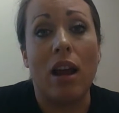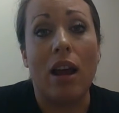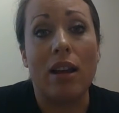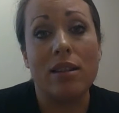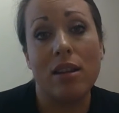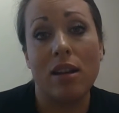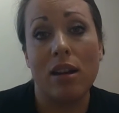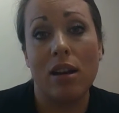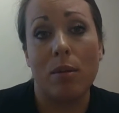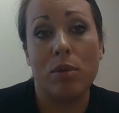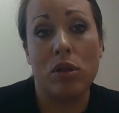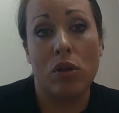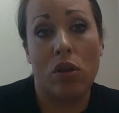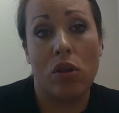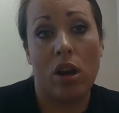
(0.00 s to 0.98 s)
I set it up
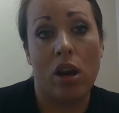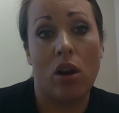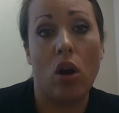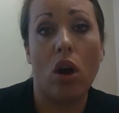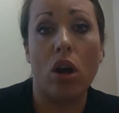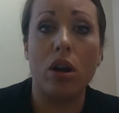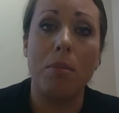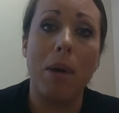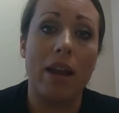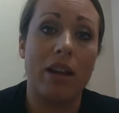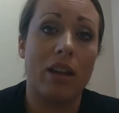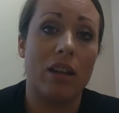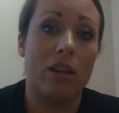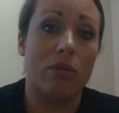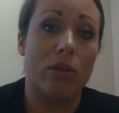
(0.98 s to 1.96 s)
so that it
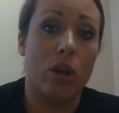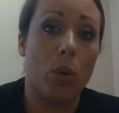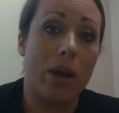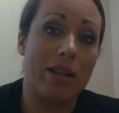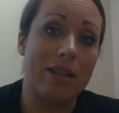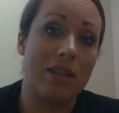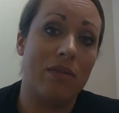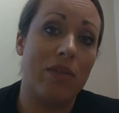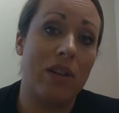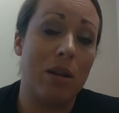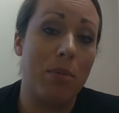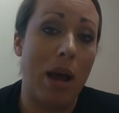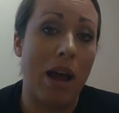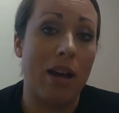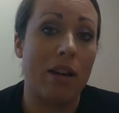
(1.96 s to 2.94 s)
automatically requests
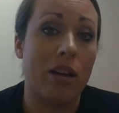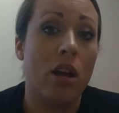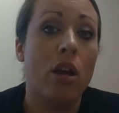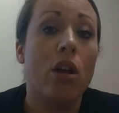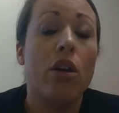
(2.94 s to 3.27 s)
feedback